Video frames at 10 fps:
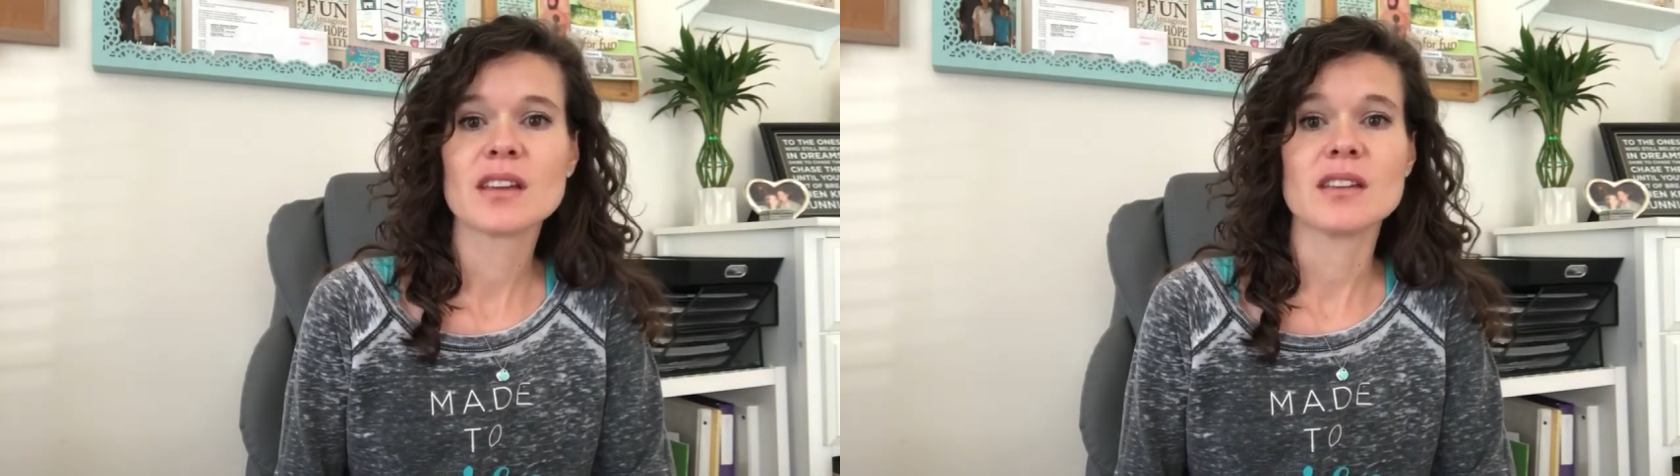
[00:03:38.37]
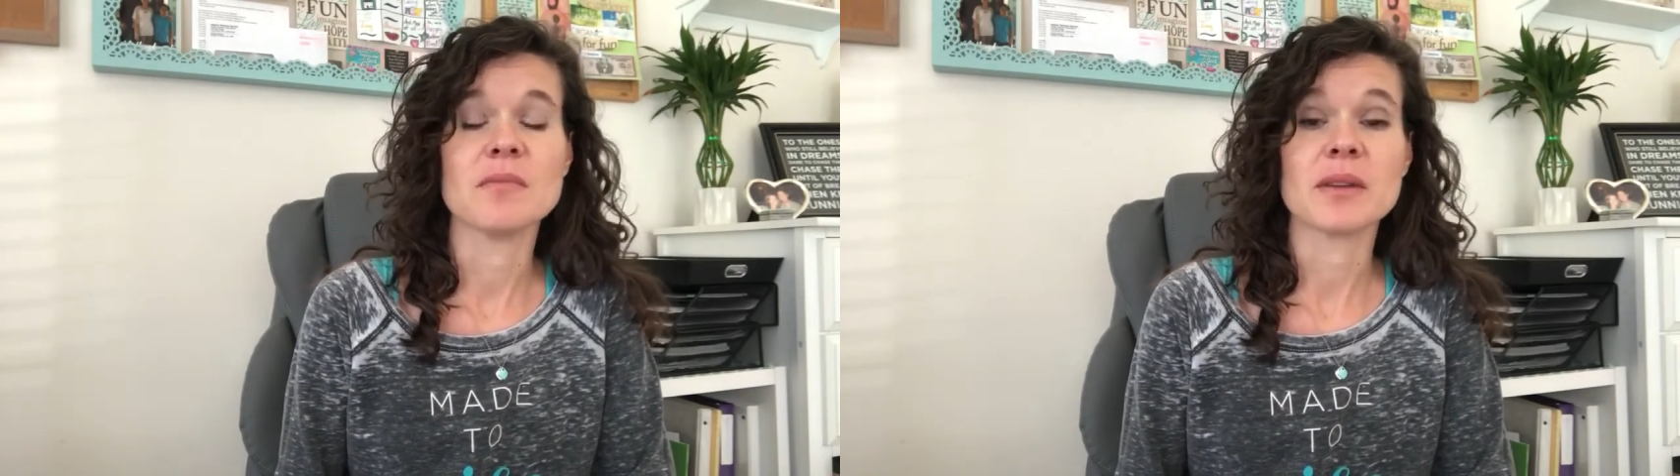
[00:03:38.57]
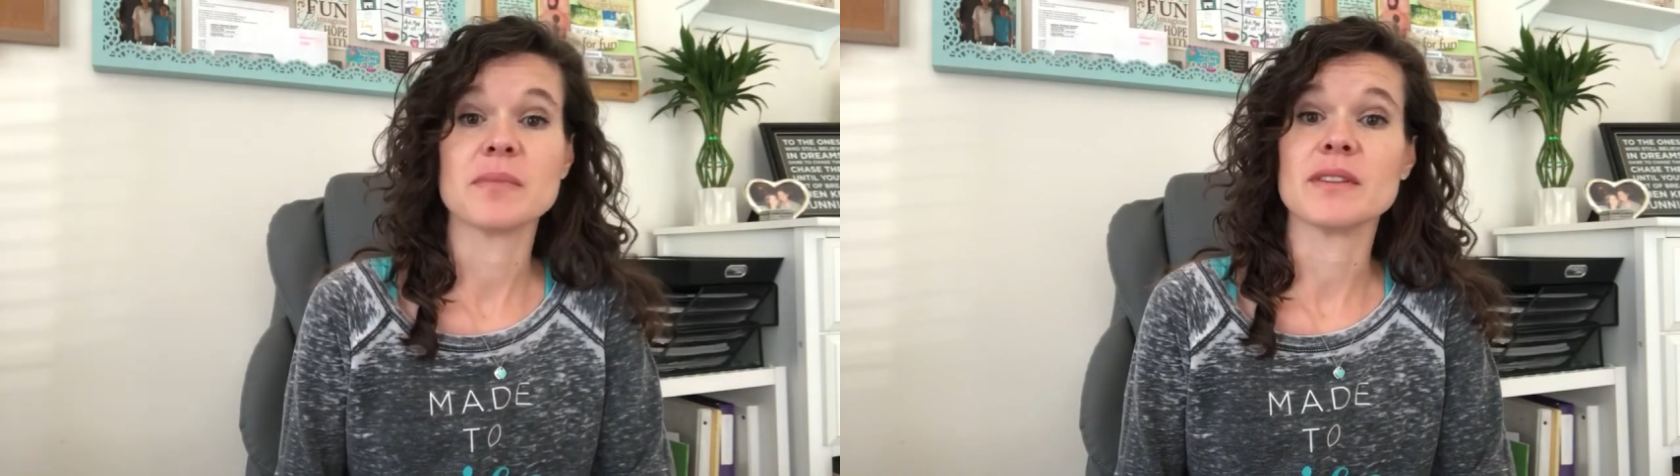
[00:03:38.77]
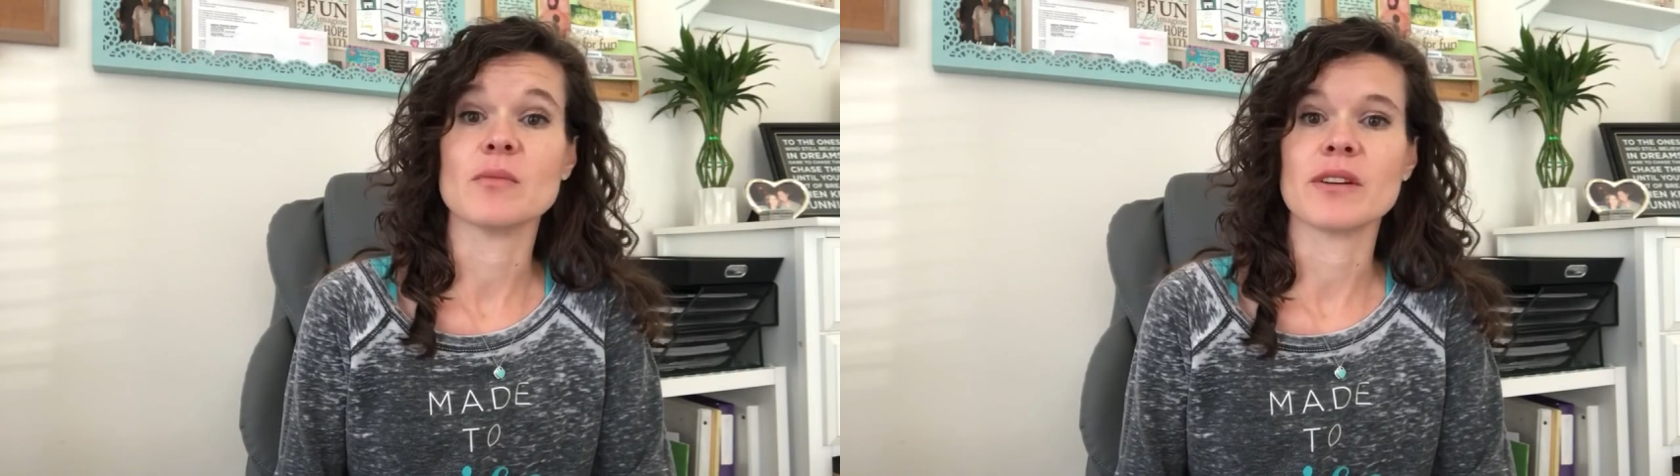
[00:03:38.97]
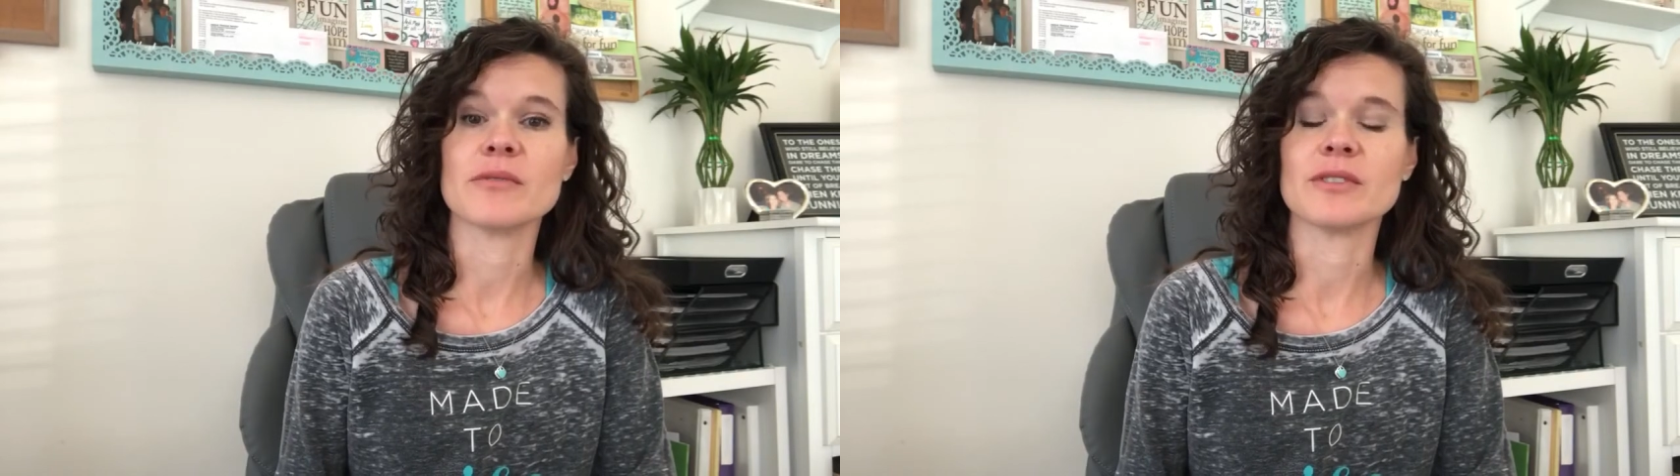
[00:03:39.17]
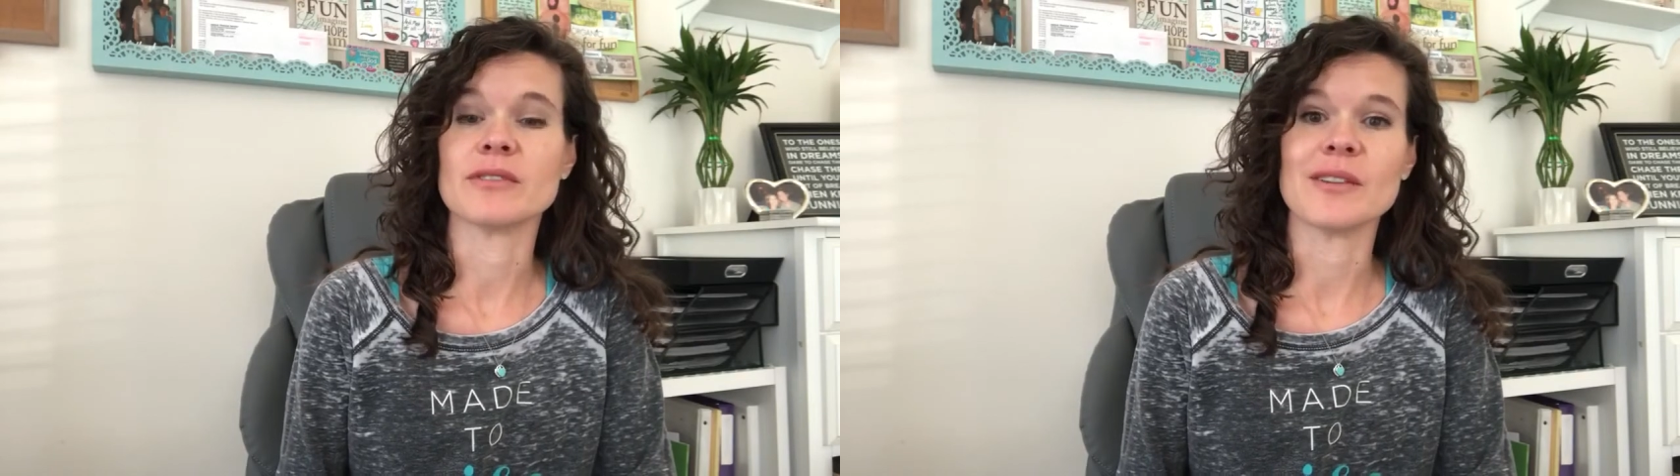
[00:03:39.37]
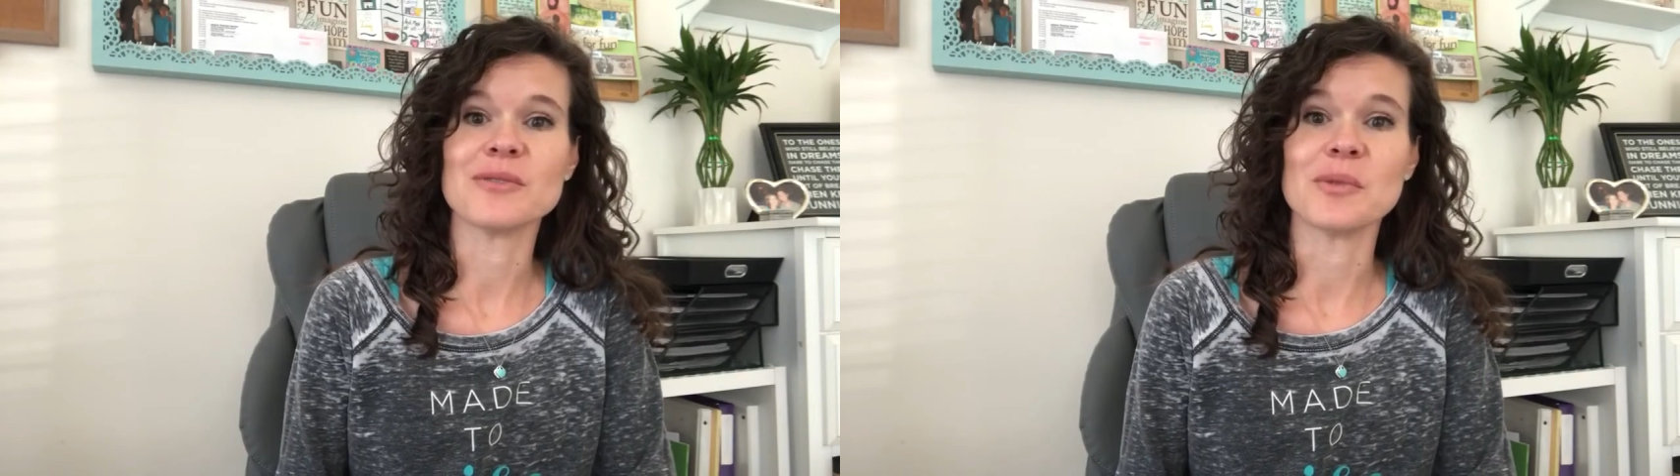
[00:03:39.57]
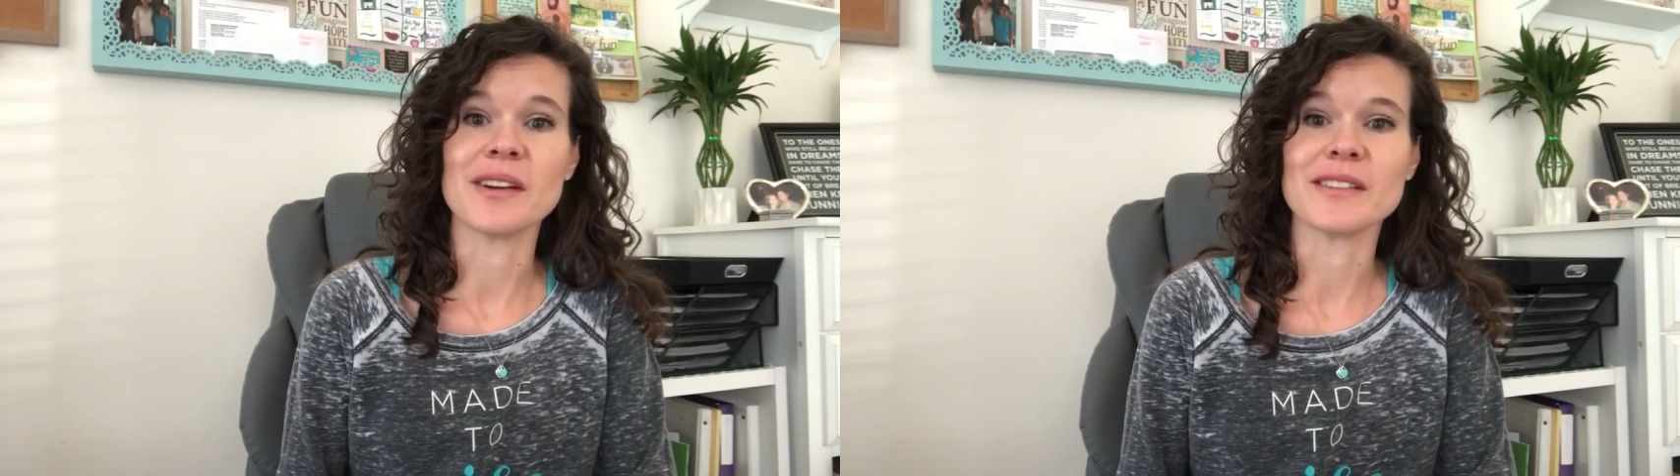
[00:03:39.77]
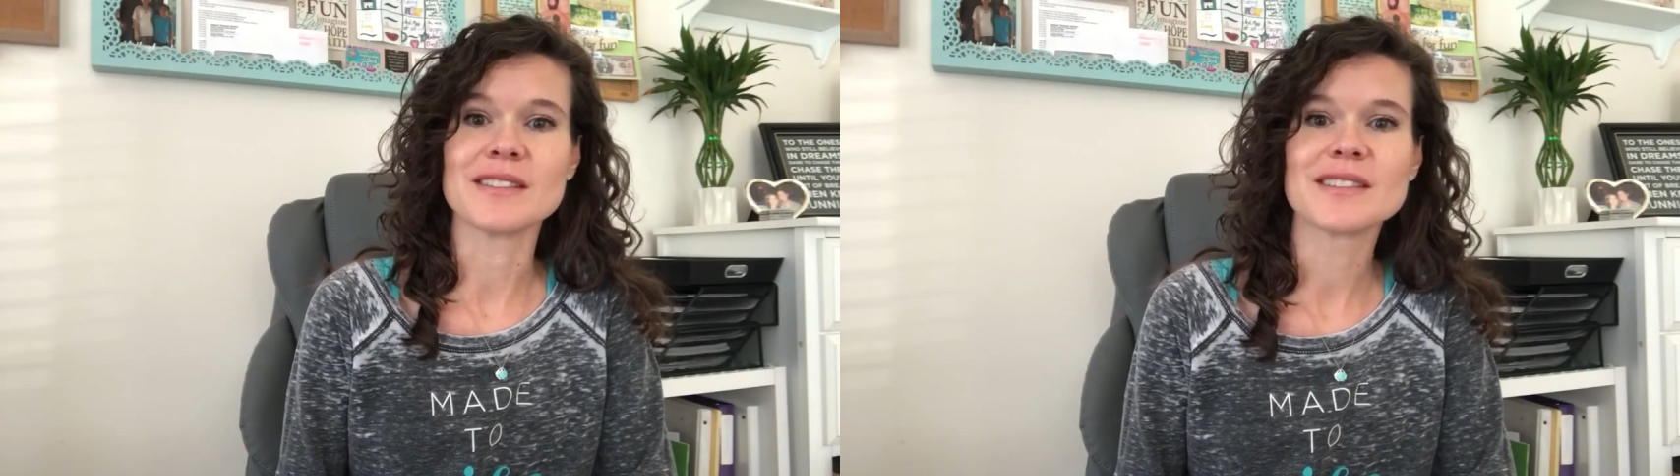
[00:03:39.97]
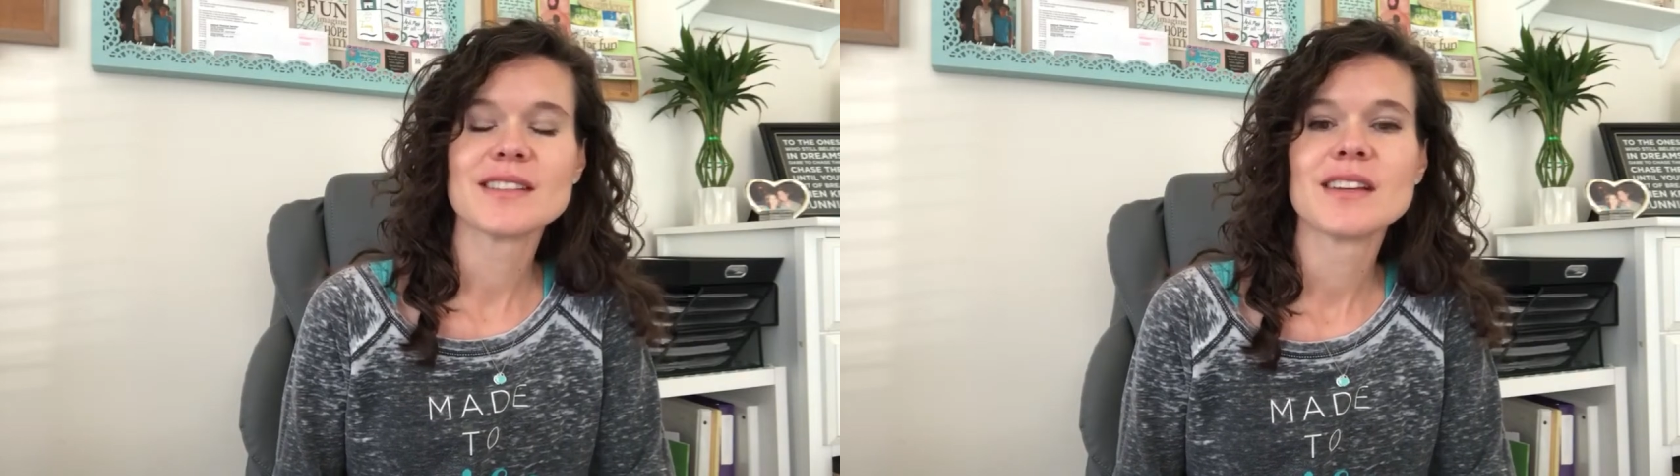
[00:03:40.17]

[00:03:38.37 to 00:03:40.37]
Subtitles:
It might be one of your loved ones.